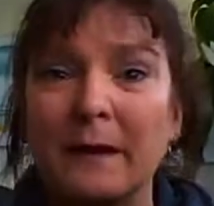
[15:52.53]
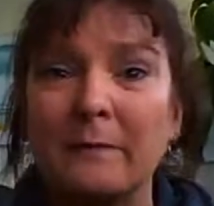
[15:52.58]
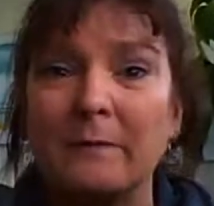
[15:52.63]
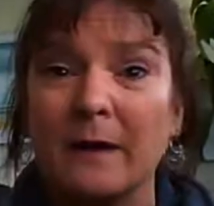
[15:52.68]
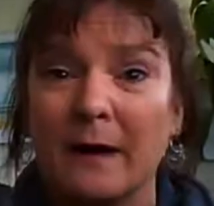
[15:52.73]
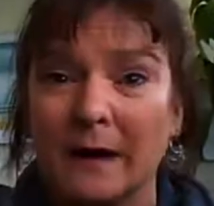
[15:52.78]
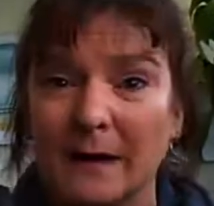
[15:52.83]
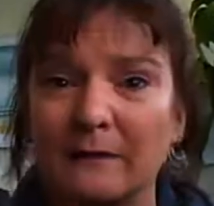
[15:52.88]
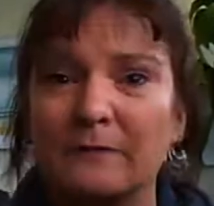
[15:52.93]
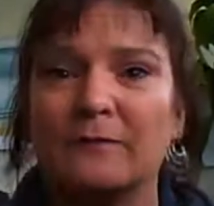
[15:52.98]

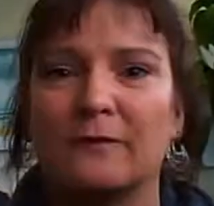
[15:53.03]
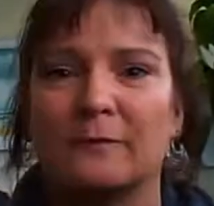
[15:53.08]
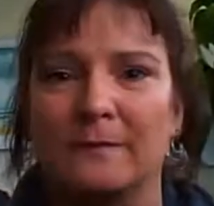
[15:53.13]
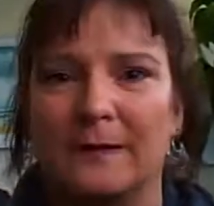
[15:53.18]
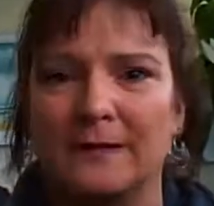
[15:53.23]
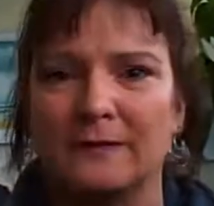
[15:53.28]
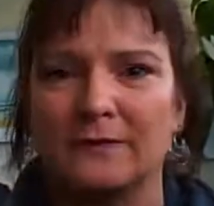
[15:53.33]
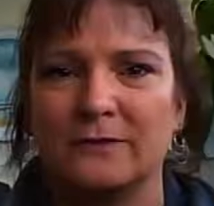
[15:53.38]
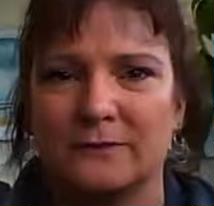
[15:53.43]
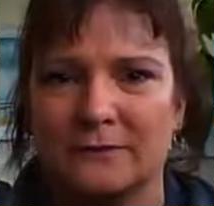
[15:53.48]
Pay money
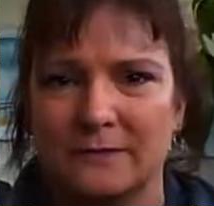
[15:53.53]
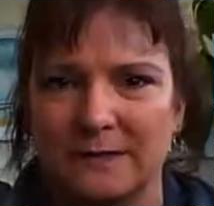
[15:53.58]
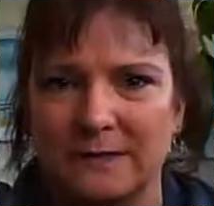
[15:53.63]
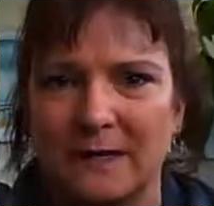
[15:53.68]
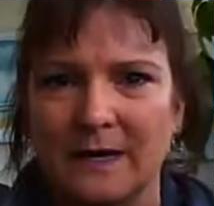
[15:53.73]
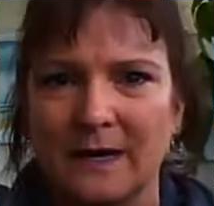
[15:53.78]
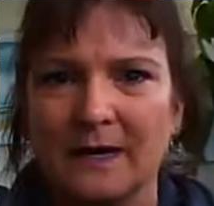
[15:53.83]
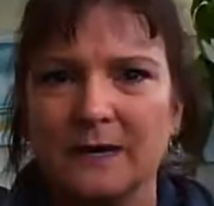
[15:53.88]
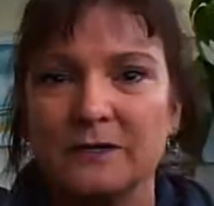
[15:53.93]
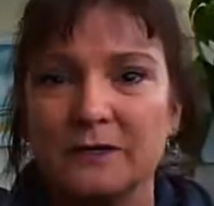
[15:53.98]
for
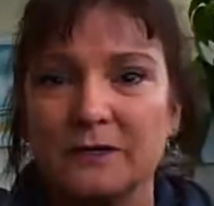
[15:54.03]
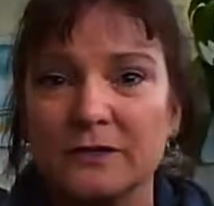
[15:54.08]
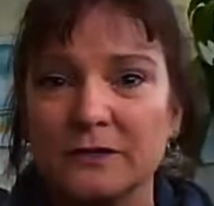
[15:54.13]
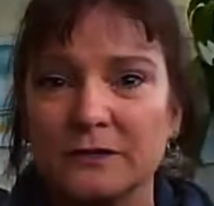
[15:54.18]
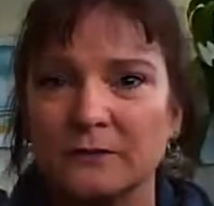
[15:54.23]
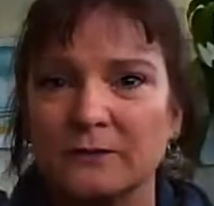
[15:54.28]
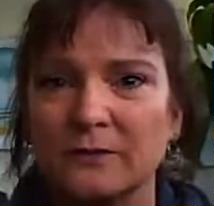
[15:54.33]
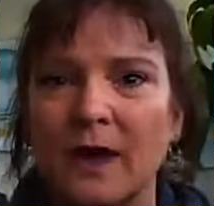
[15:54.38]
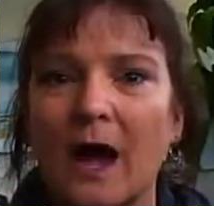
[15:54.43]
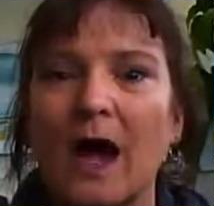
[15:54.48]
mentors
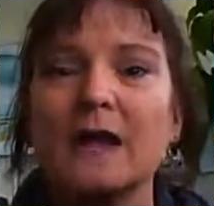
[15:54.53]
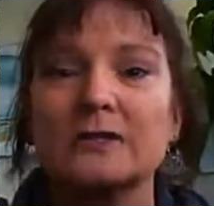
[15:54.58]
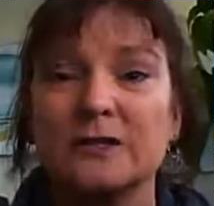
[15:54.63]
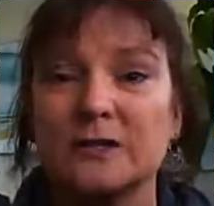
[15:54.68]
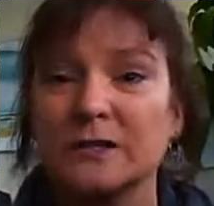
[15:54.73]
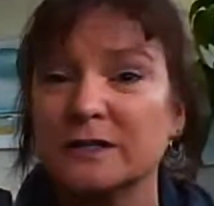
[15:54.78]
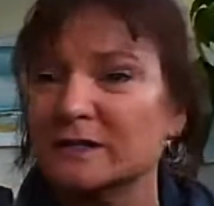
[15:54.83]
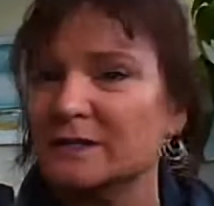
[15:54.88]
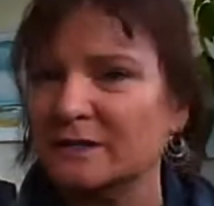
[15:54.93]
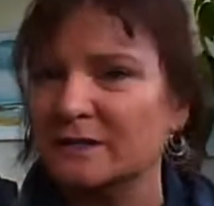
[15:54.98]
too,
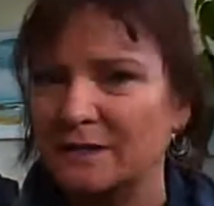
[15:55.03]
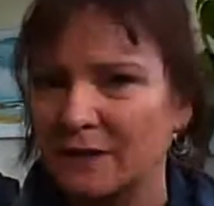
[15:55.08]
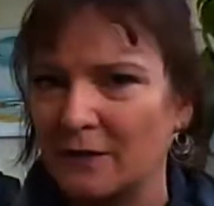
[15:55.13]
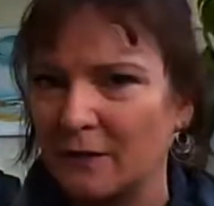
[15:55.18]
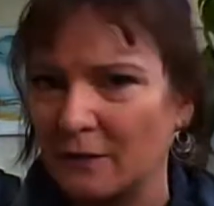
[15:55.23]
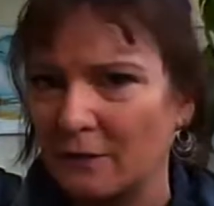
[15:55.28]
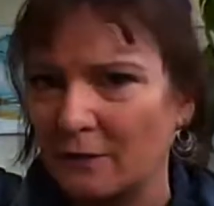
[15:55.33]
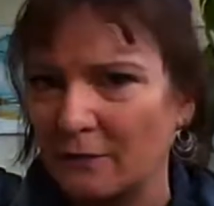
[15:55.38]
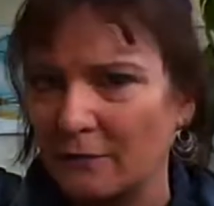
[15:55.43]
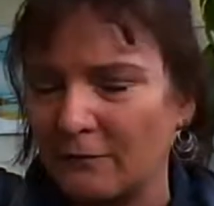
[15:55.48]
not just,
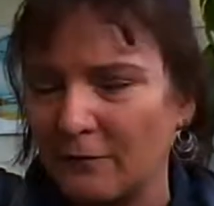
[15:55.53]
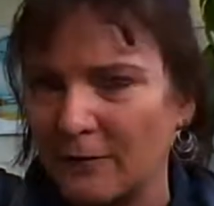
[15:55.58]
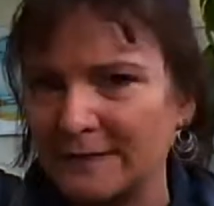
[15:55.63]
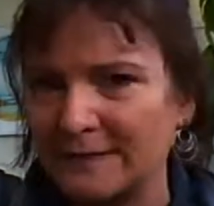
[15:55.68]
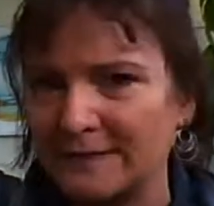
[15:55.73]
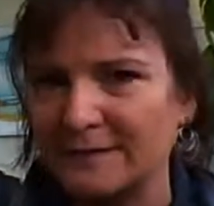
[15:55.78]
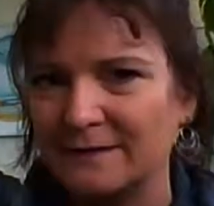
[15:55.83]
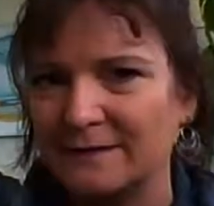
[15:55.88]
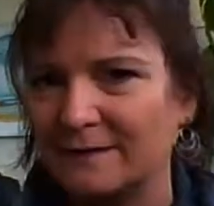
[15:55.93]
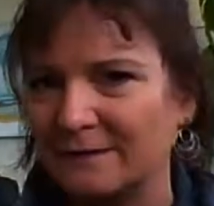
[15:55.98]
you know, your
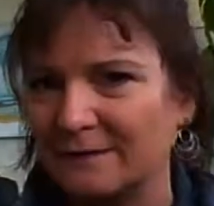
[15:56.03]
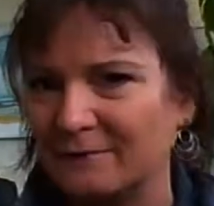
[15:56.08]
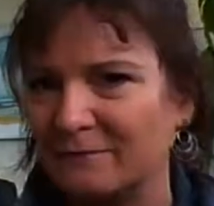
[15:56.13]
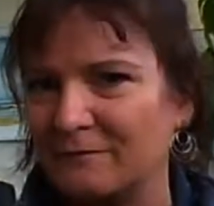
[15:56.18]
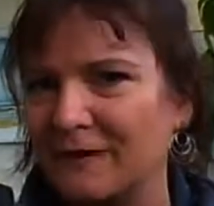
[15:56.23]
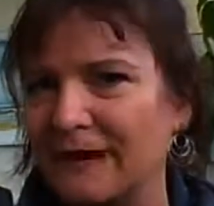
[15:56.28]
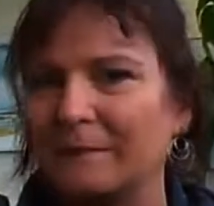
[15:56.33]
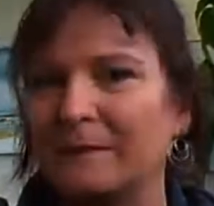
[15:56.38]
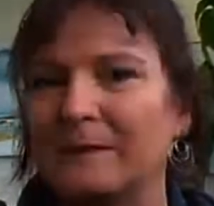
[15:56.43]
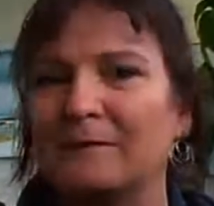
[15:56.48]
friends
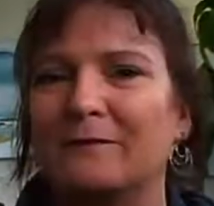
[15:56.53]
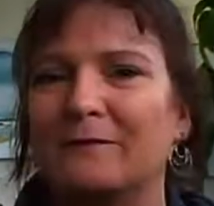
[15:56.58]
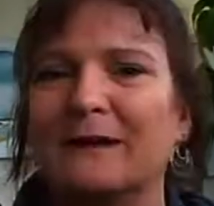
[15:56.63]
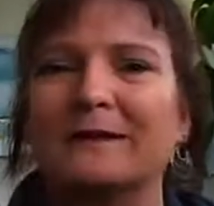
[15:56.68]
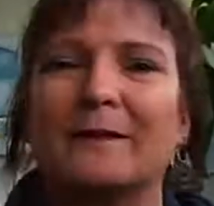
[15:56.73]
and family.